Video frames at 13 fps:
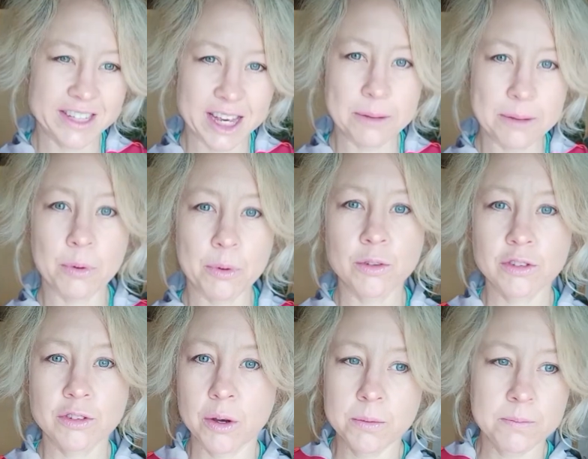where she came
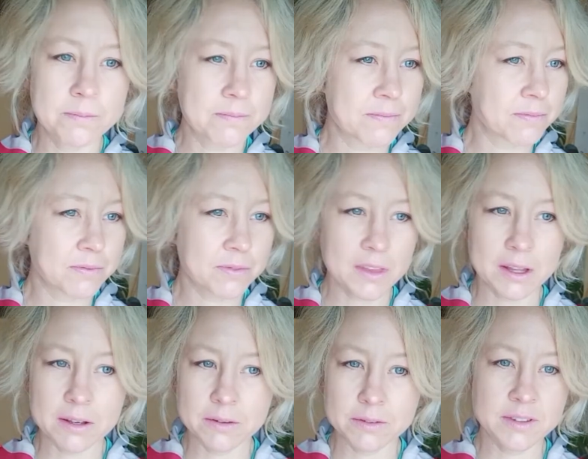also,
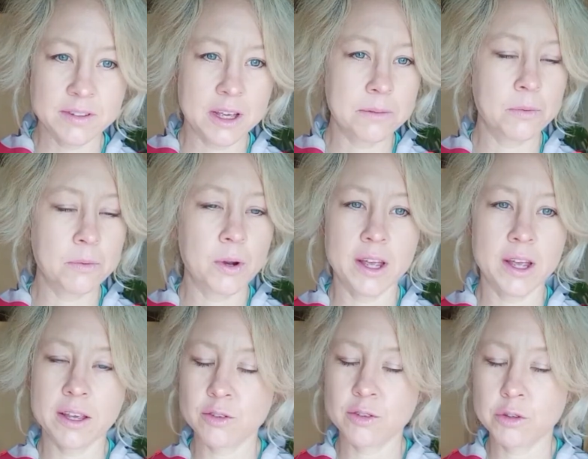same
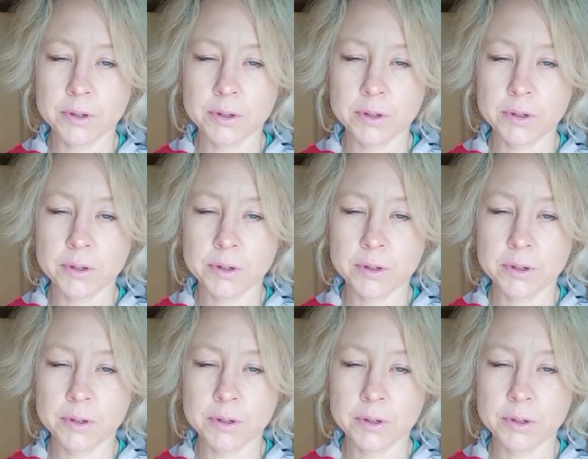way,